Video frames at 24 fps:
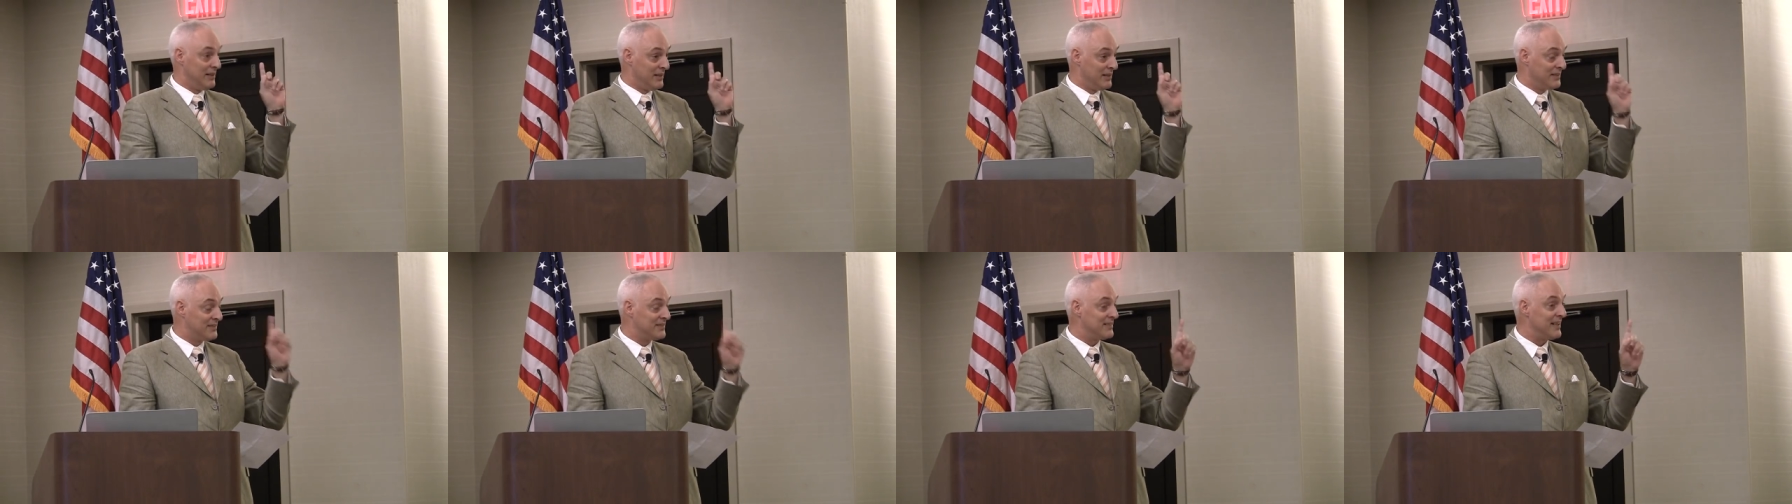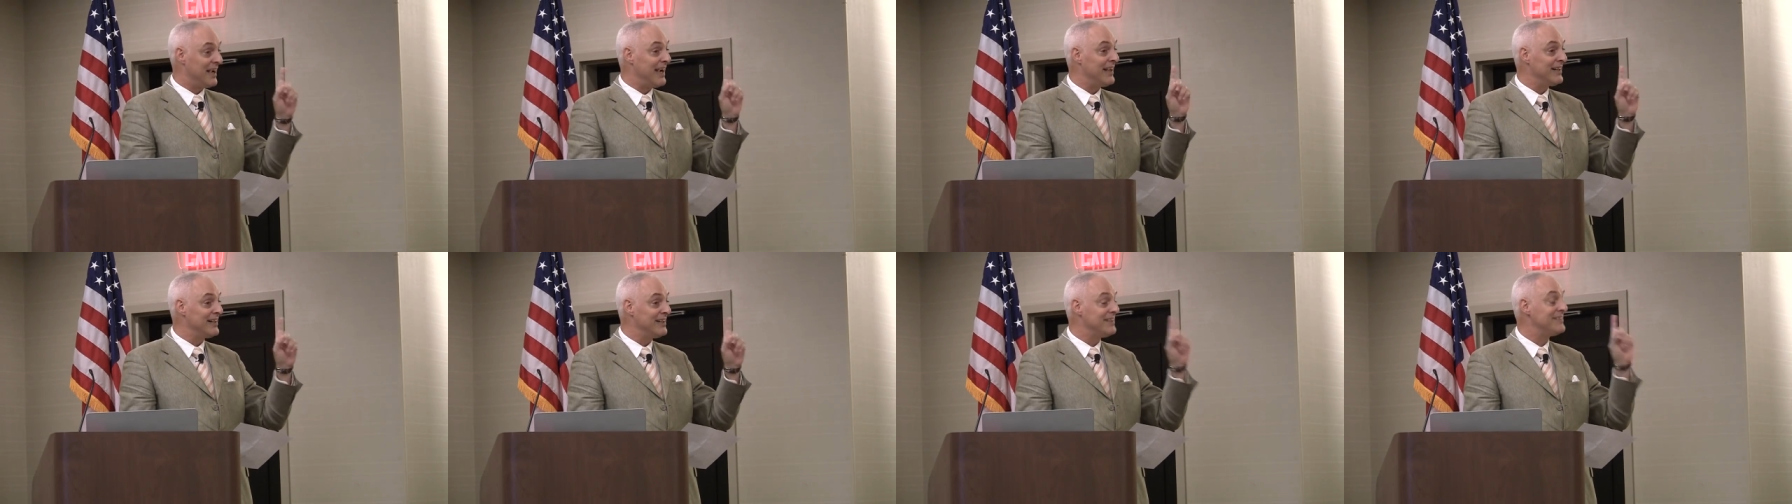
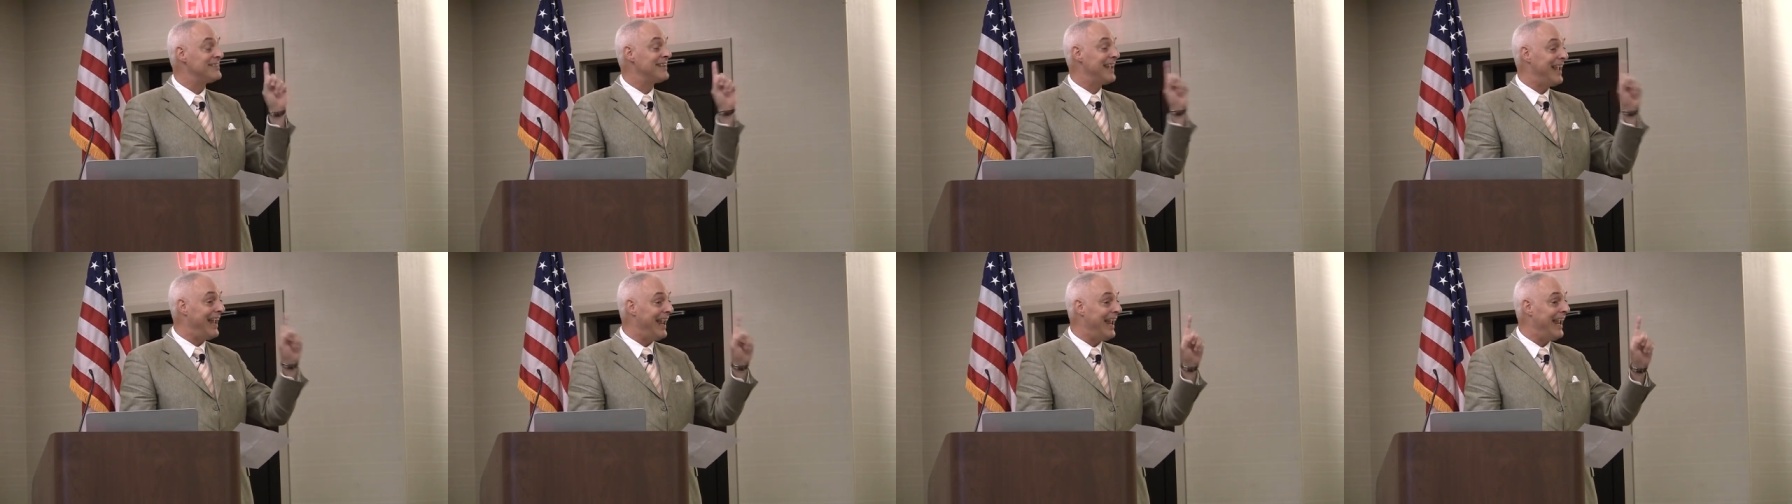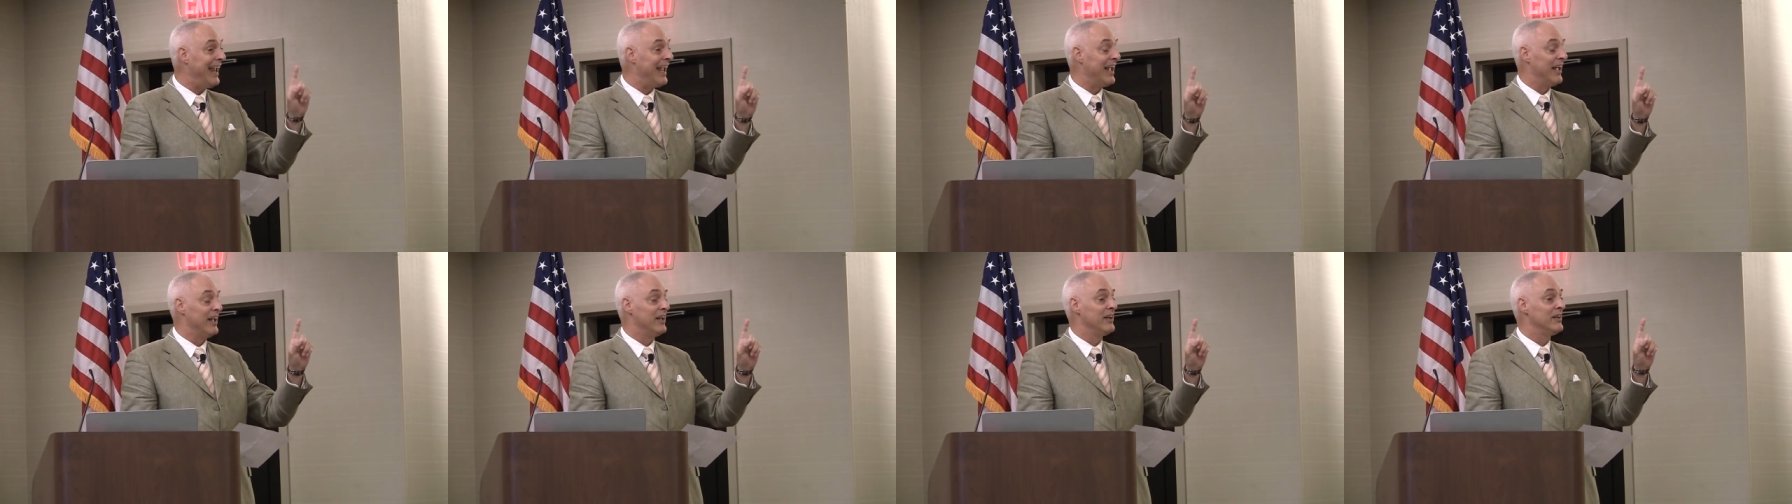Silence
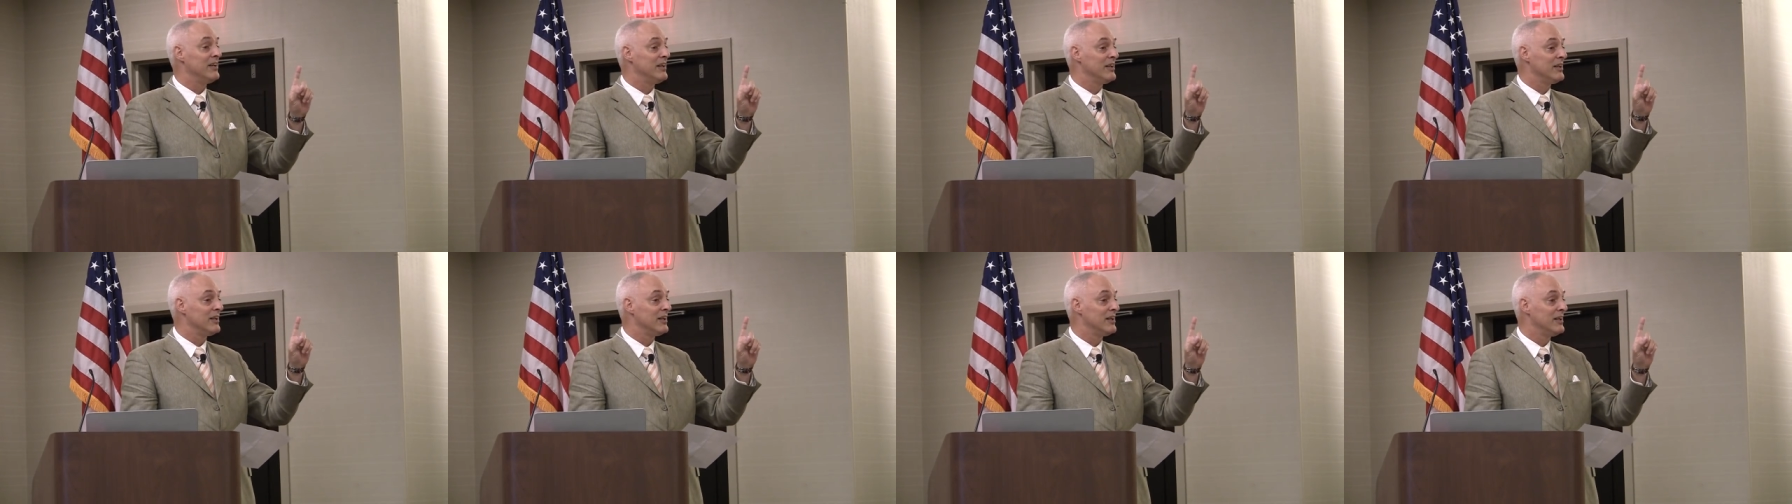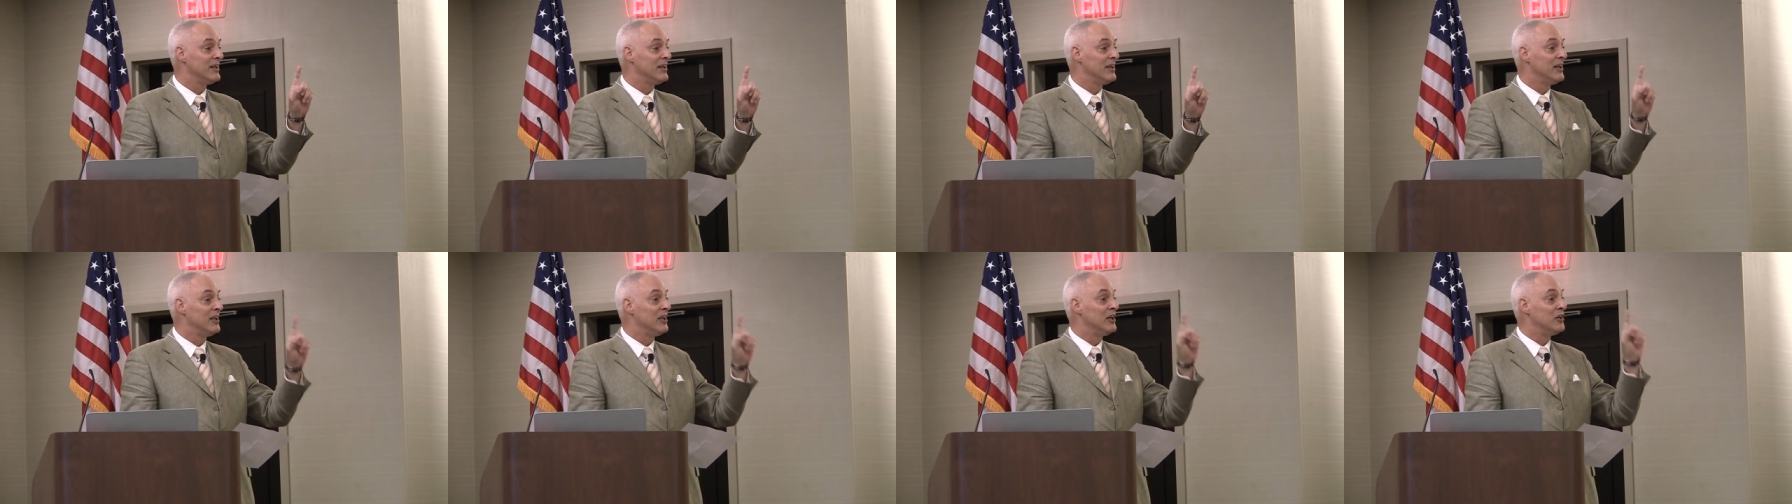and
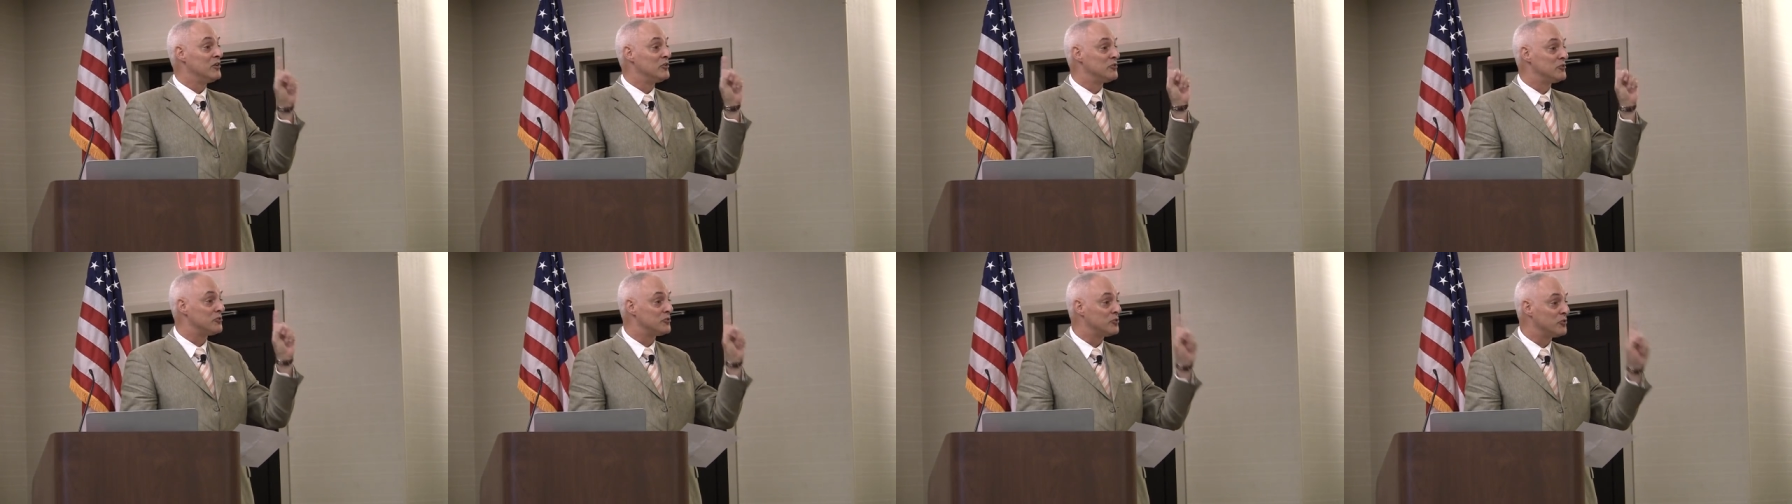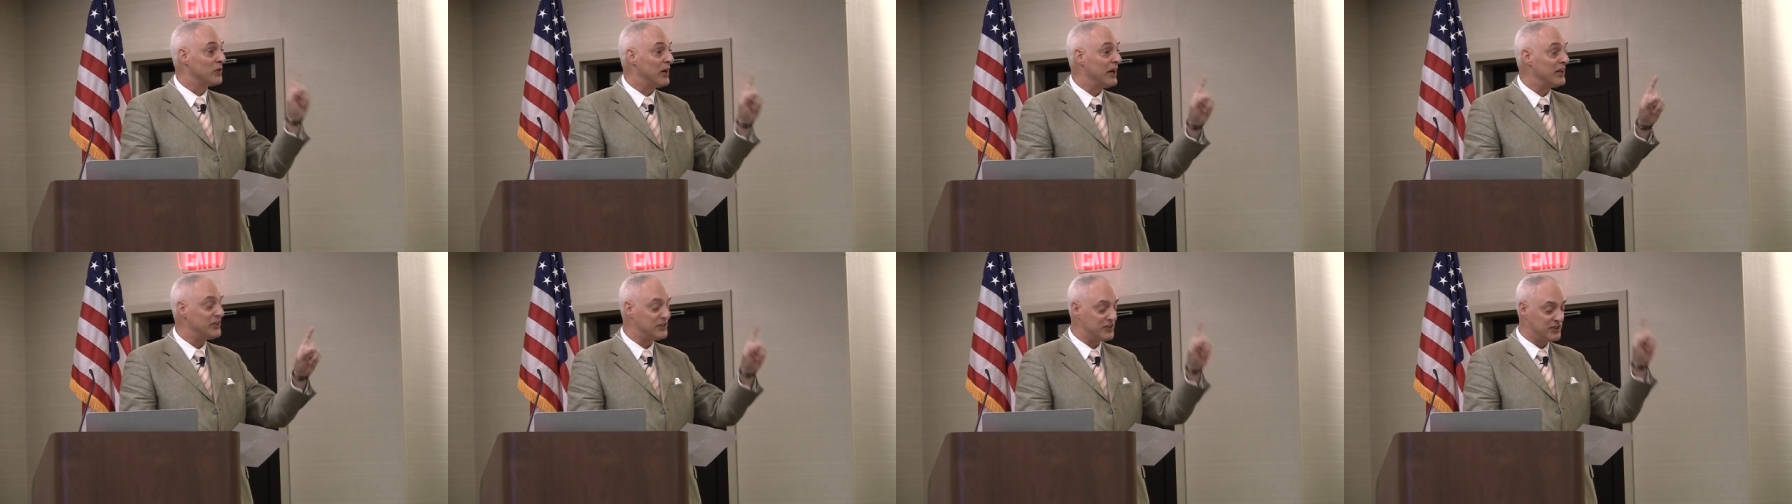
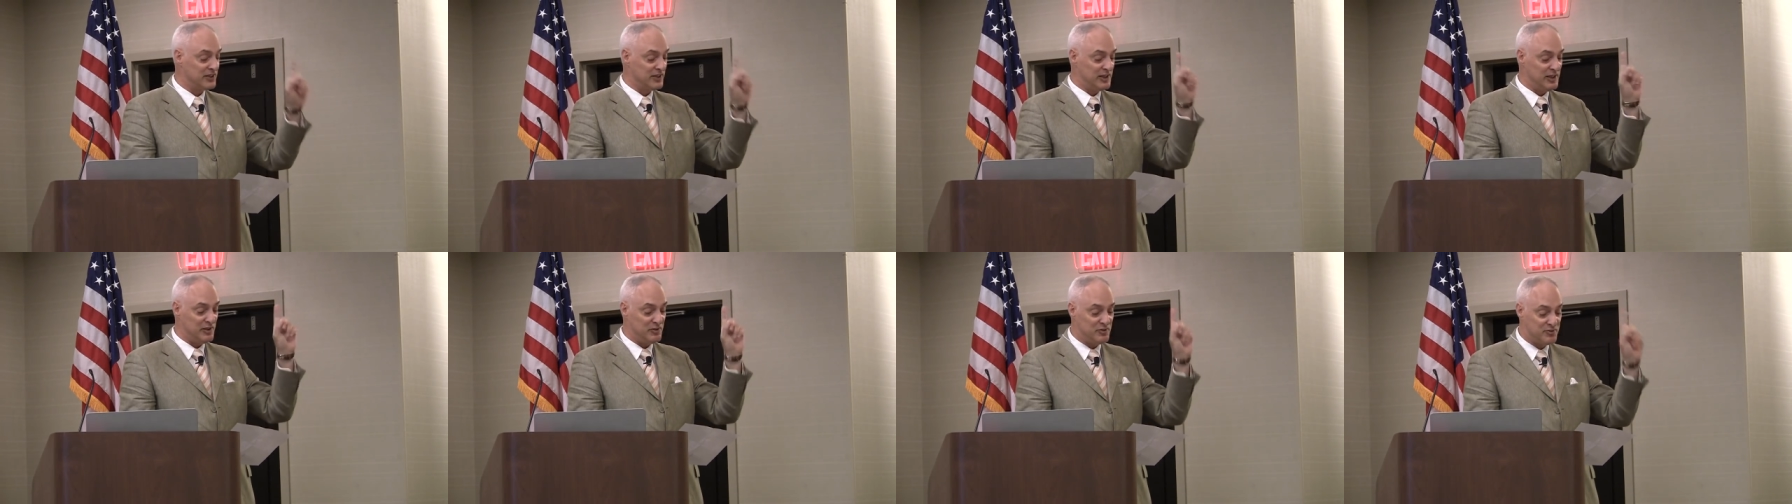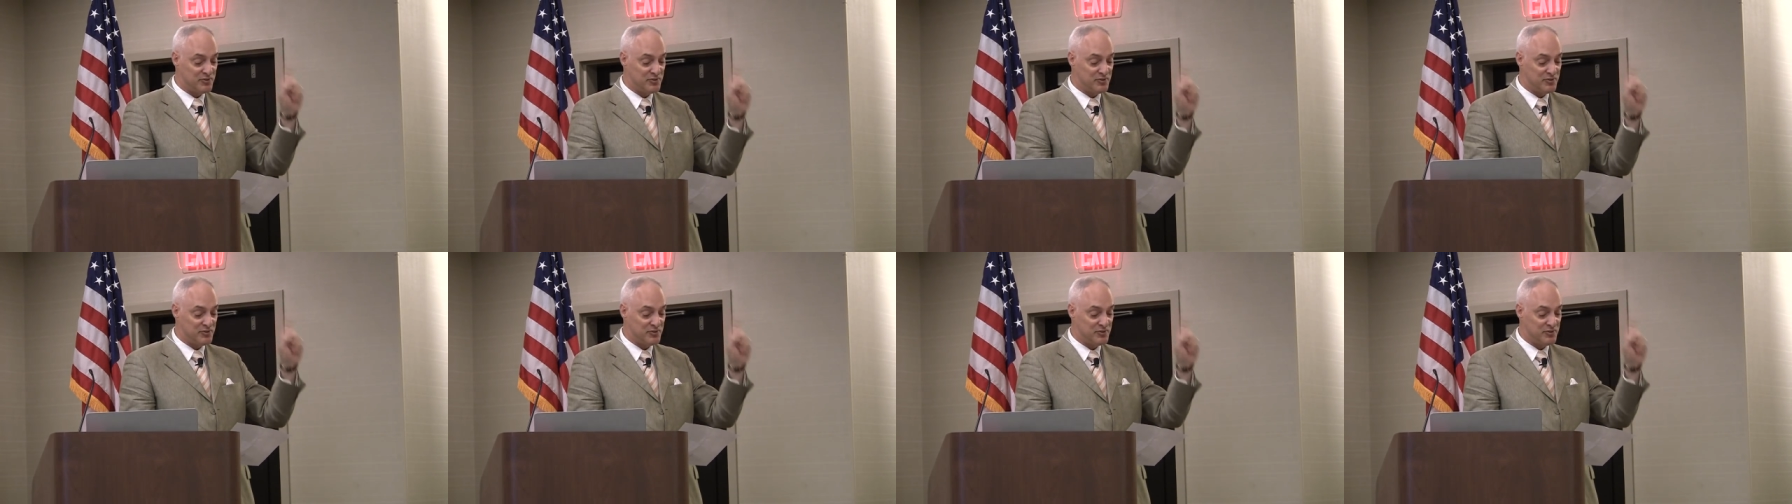freshly